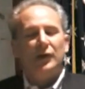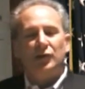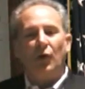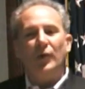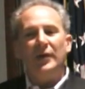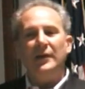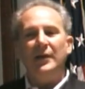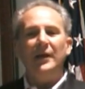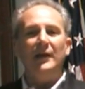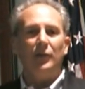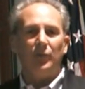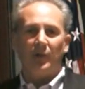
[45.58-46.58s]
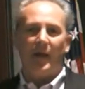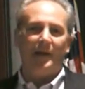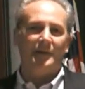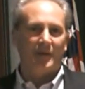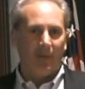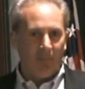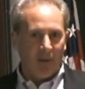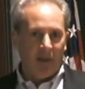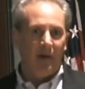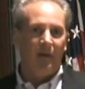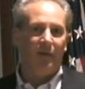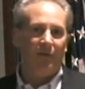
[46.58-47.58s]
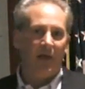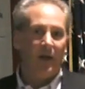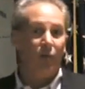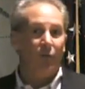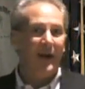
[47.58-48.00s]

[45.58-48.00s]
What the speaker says: So we need to elect somebody into the Senate